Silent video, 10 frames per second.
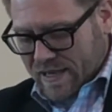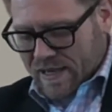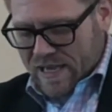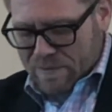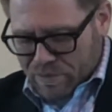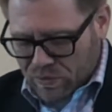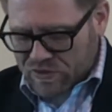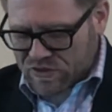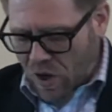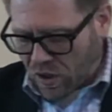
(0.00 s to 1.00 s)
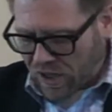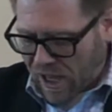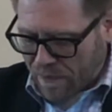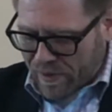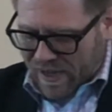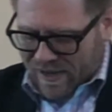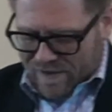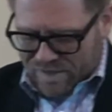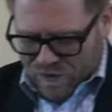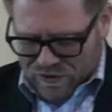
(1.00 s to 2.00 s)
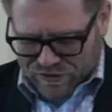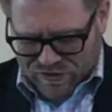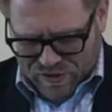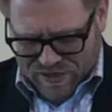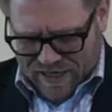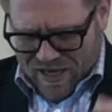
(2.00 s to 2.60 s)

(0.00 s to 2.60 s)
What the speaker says: He builds us all up, verse 13,